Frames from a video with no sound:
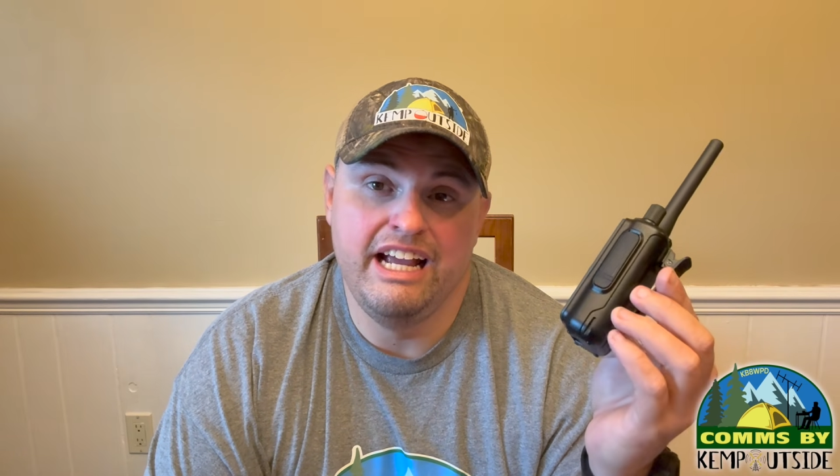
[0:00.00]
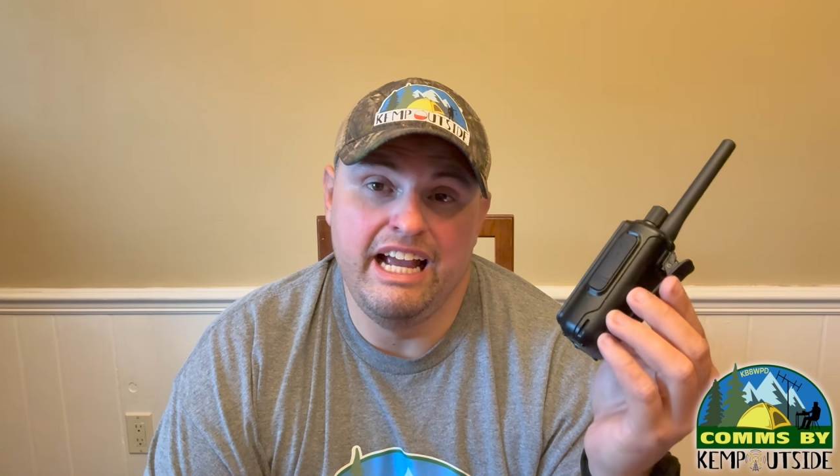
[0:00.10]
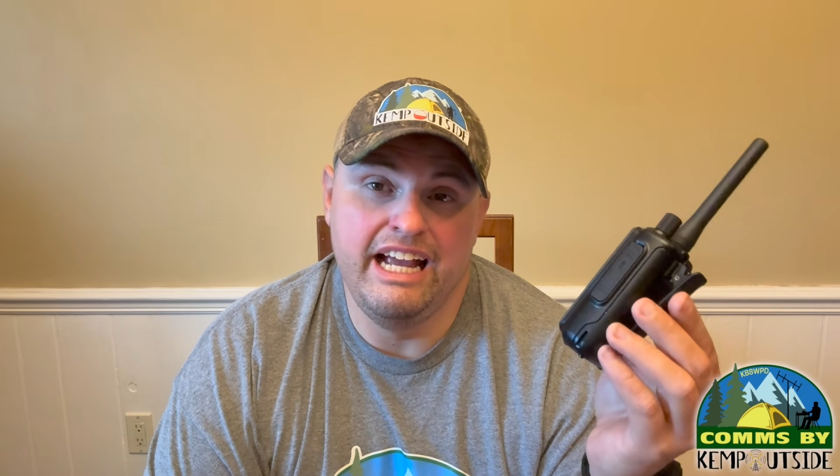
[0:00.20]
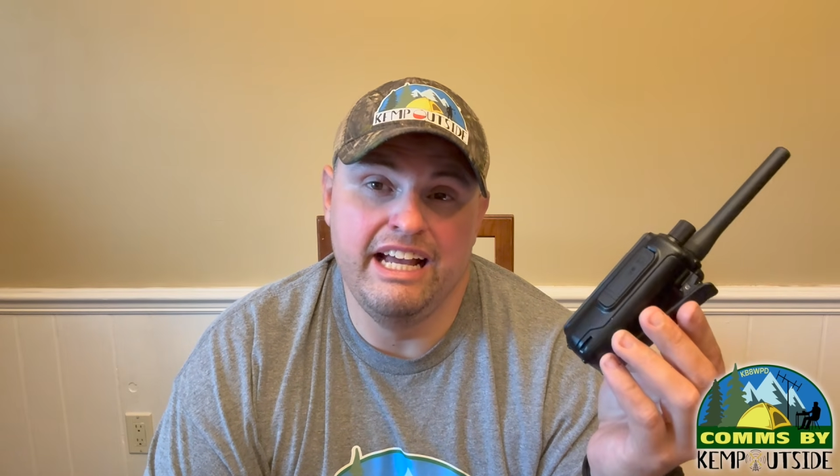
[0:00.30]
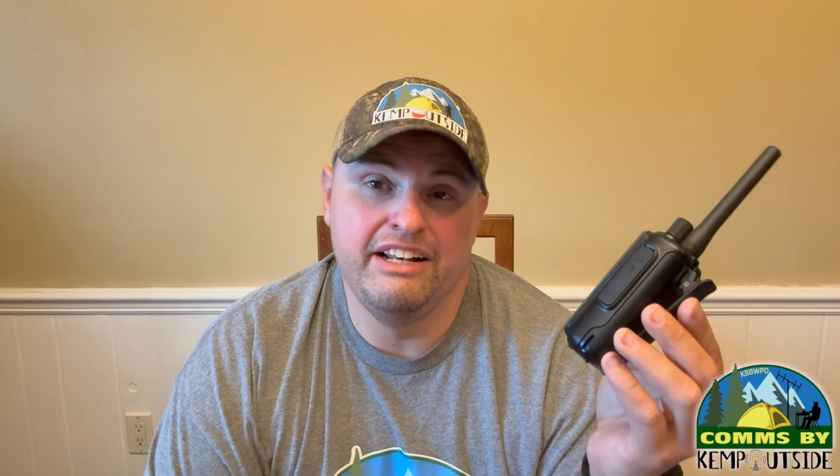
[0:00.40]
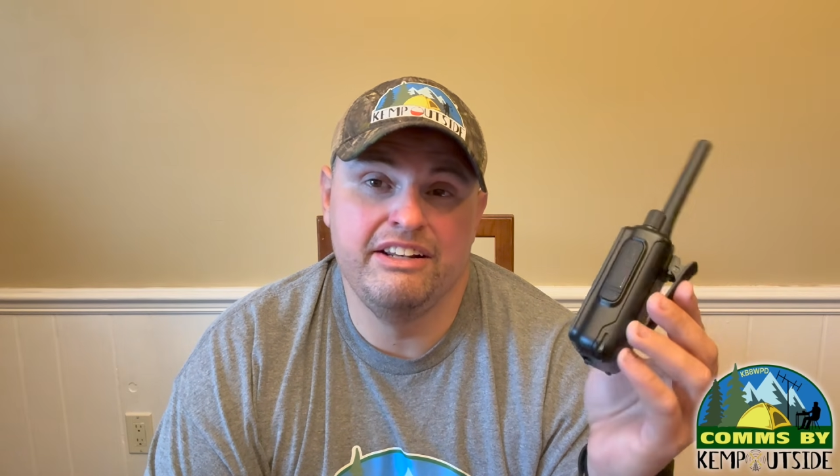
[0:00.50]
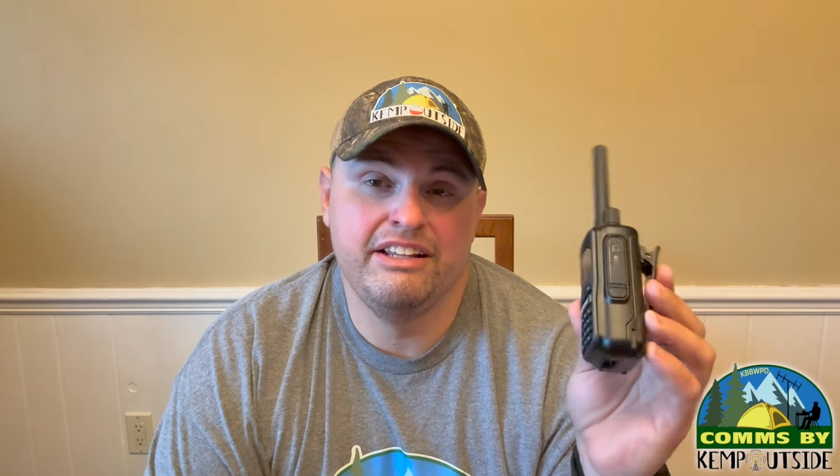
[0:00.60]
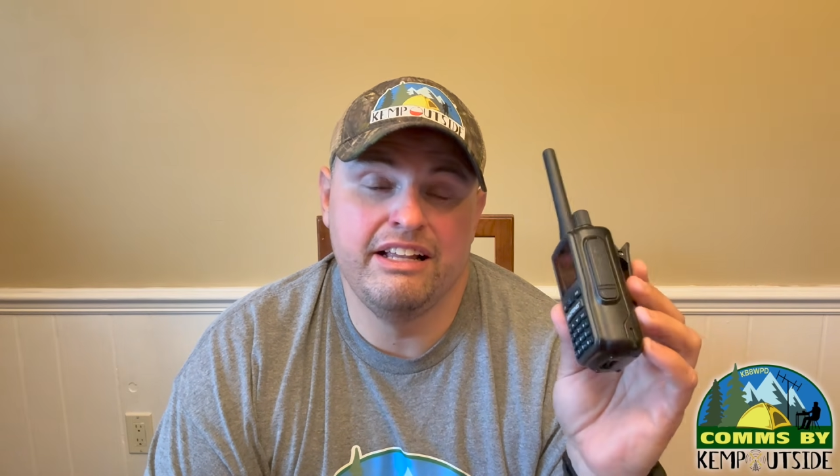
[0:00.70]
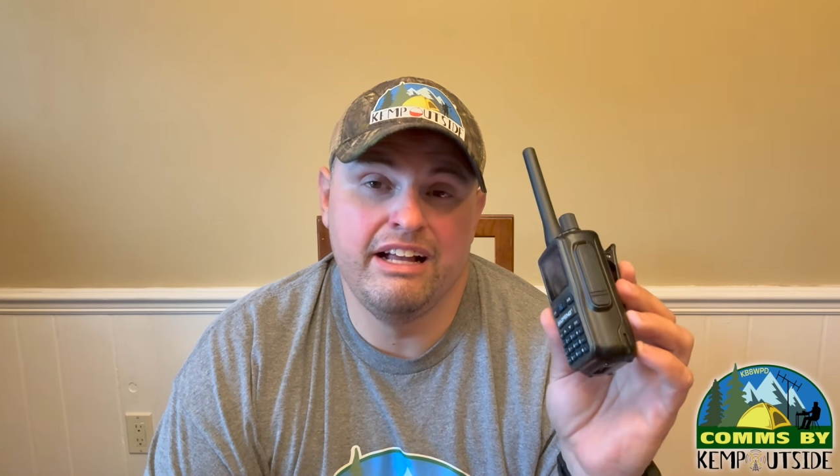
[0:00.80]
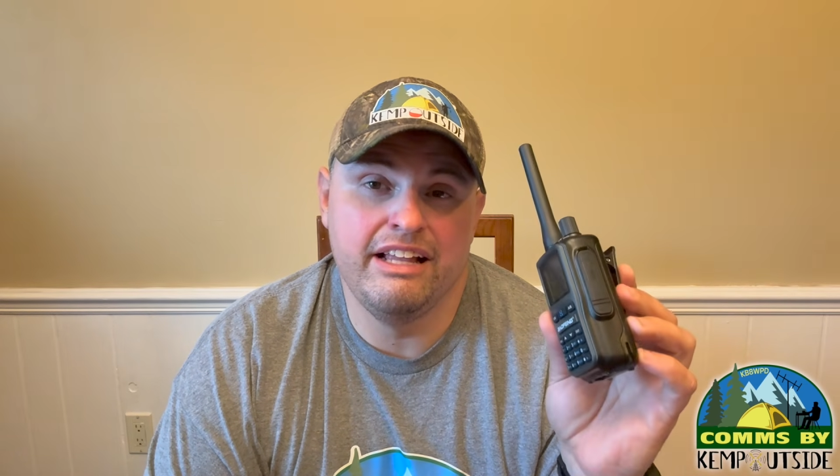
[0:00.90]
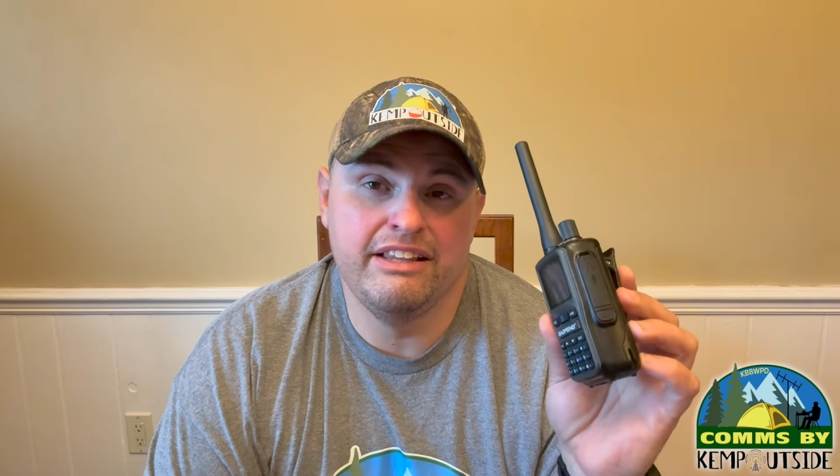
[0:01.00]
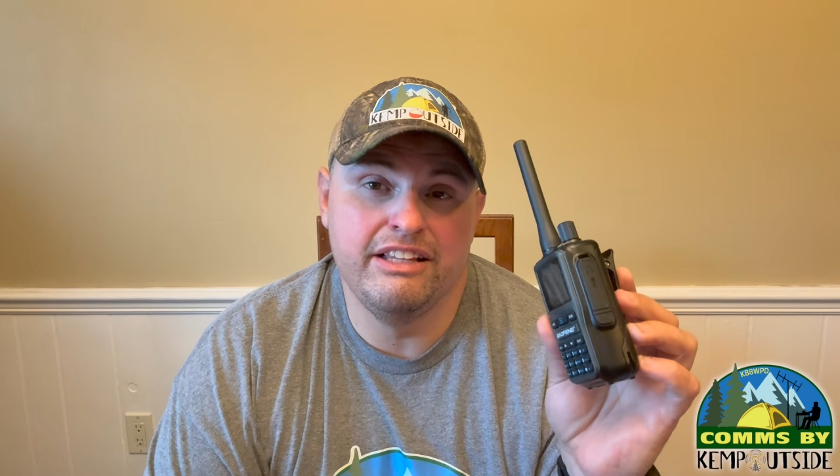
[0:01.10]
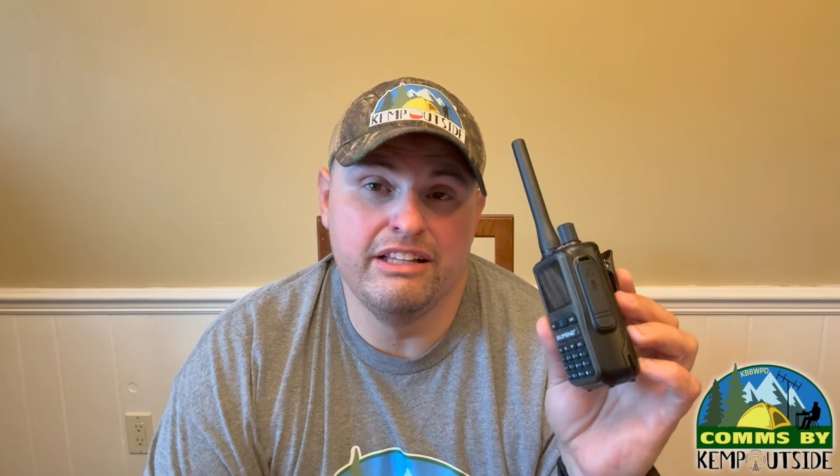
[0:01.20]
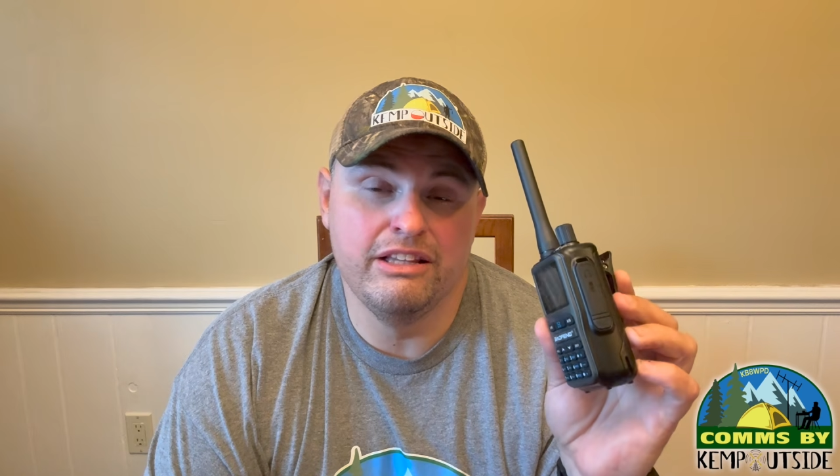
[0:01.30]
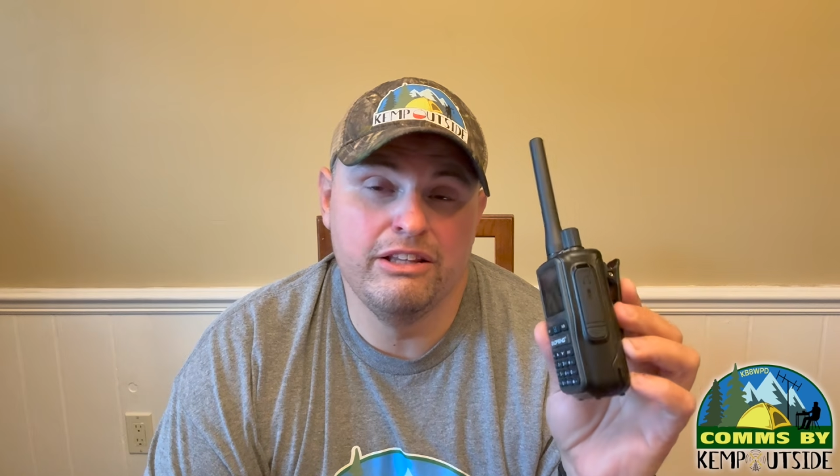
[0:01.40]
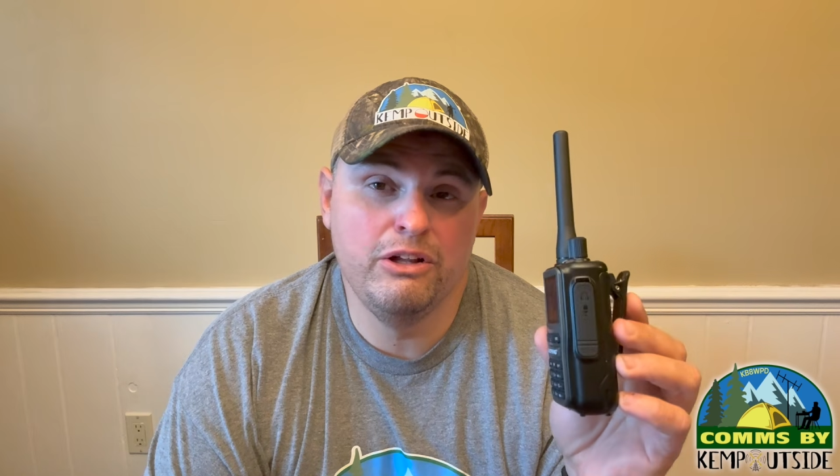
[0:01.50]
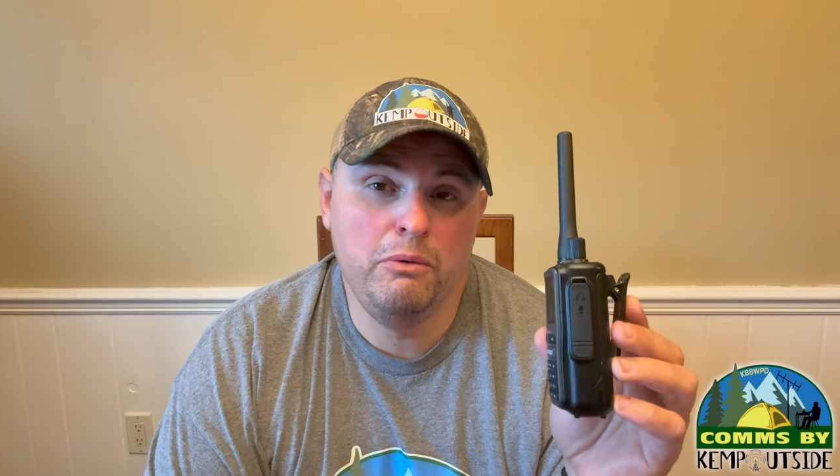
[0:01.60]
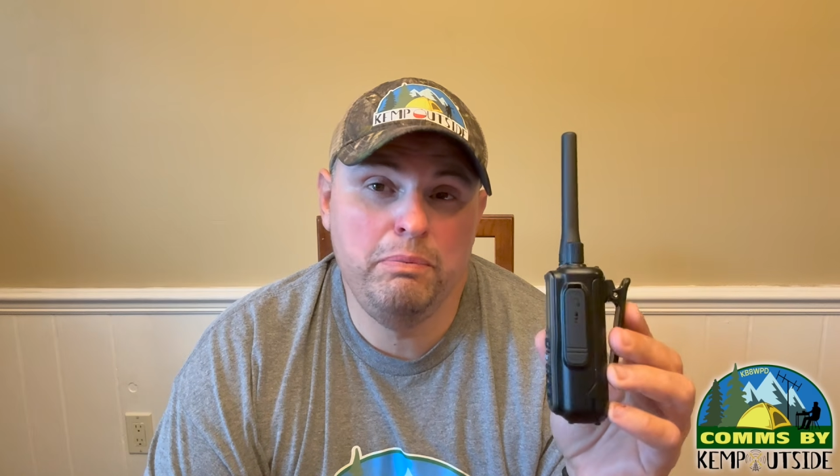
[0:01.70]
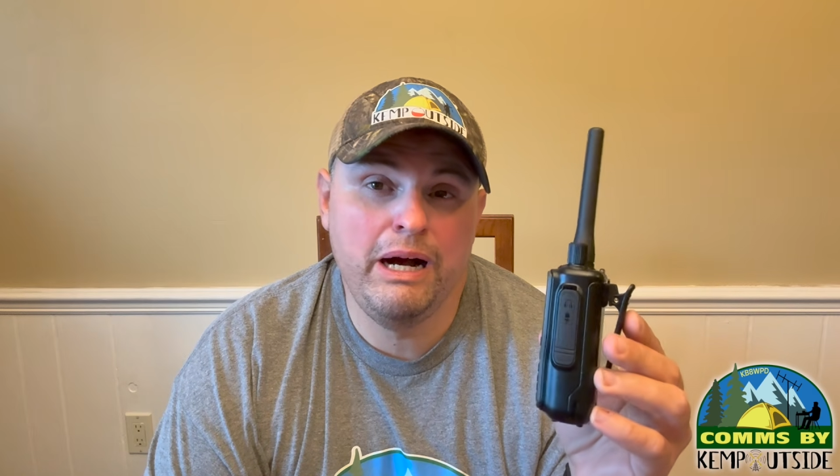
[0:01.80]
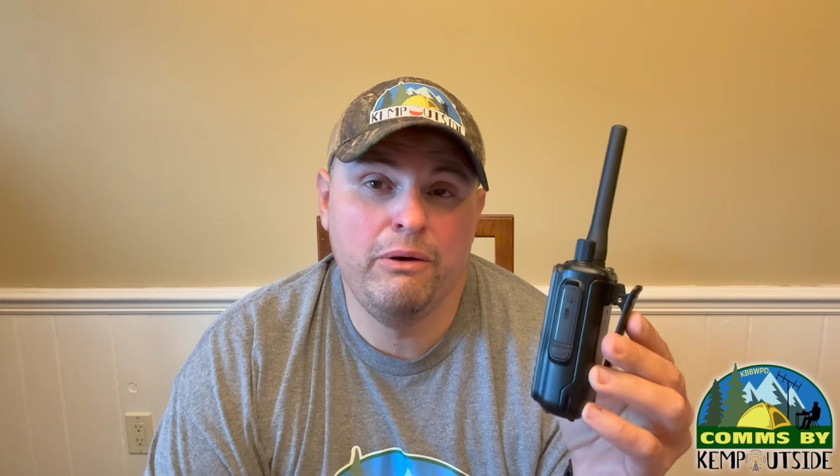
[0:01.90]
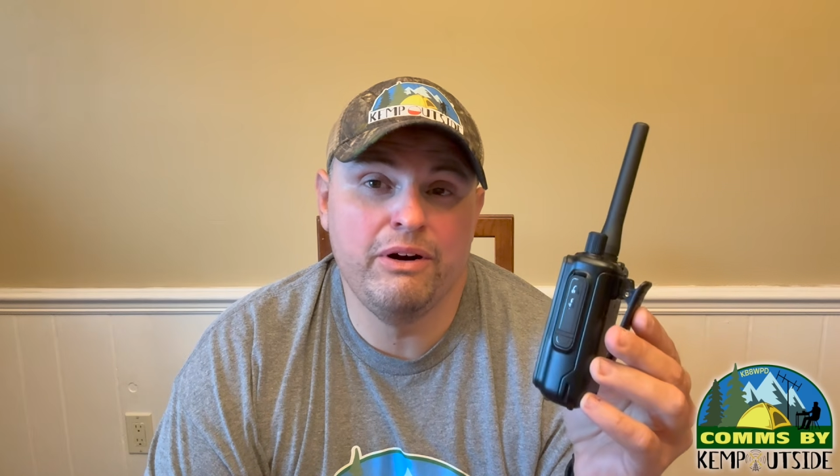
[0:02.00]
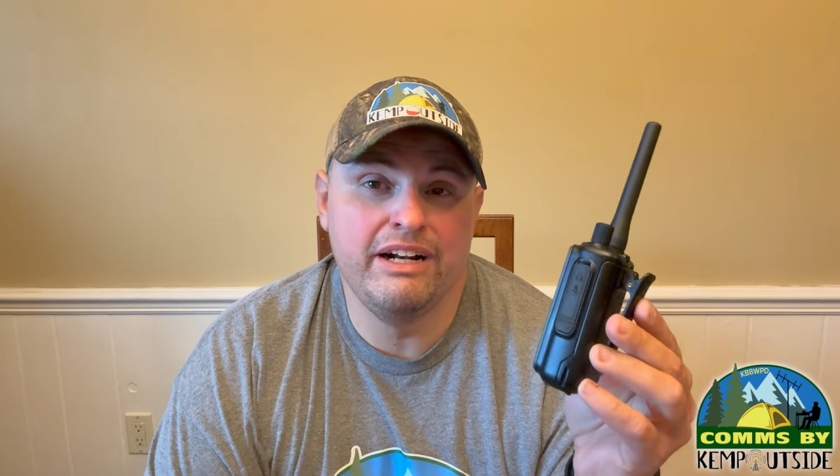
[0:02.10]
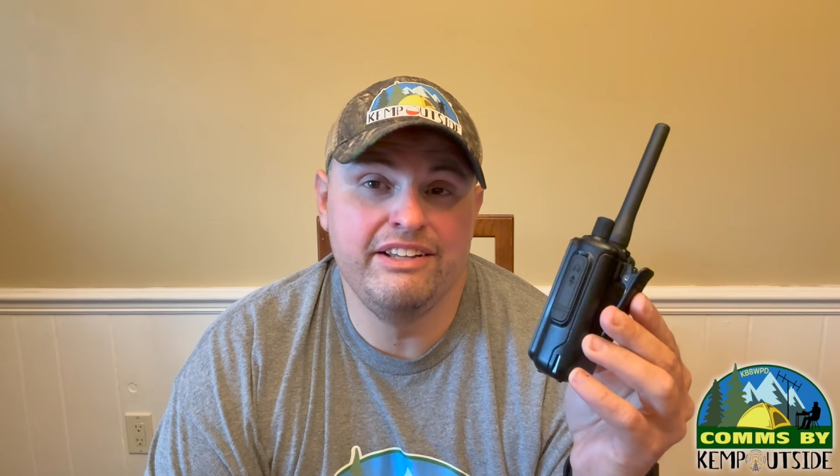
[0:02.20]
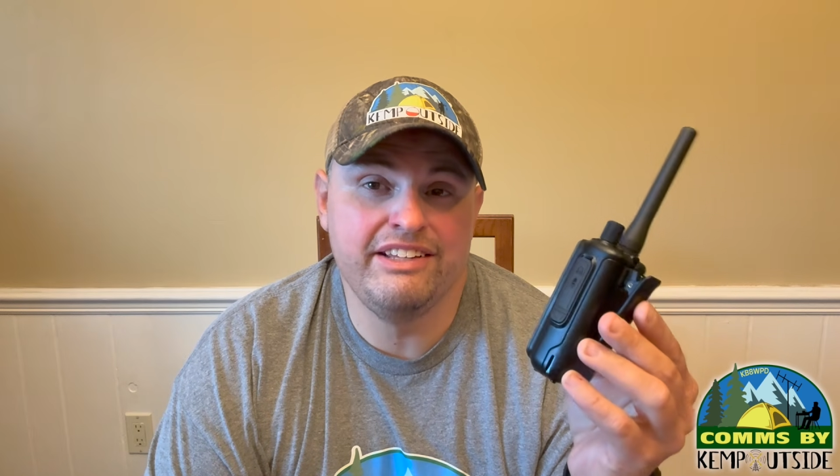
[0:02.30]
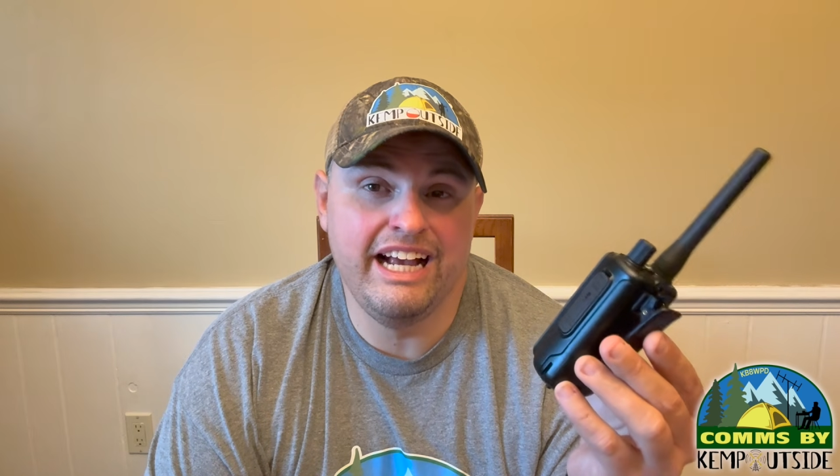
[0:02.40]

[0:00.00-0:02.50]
And the low power is